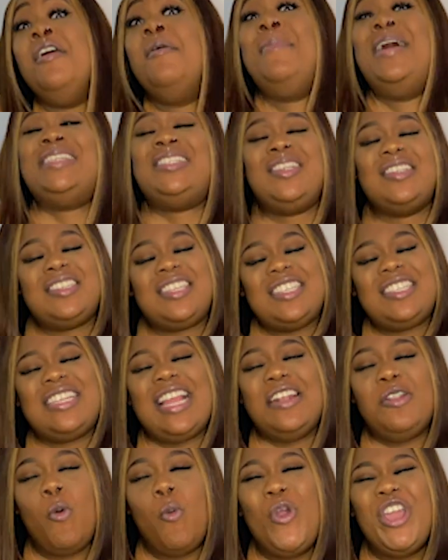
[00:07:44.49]
My sister
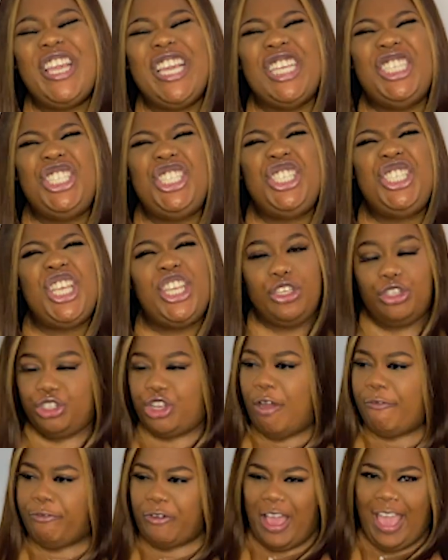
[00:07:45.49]
said the wig is shit you
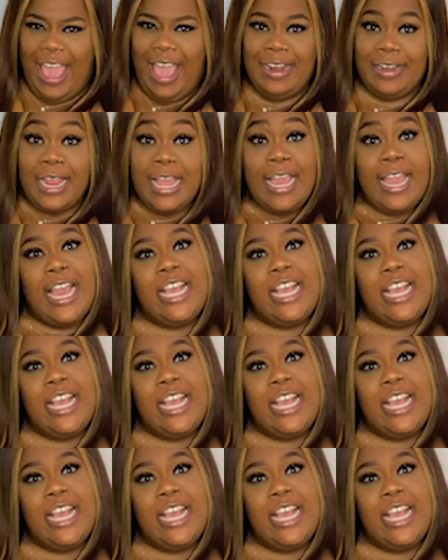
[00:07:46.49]
done for her head.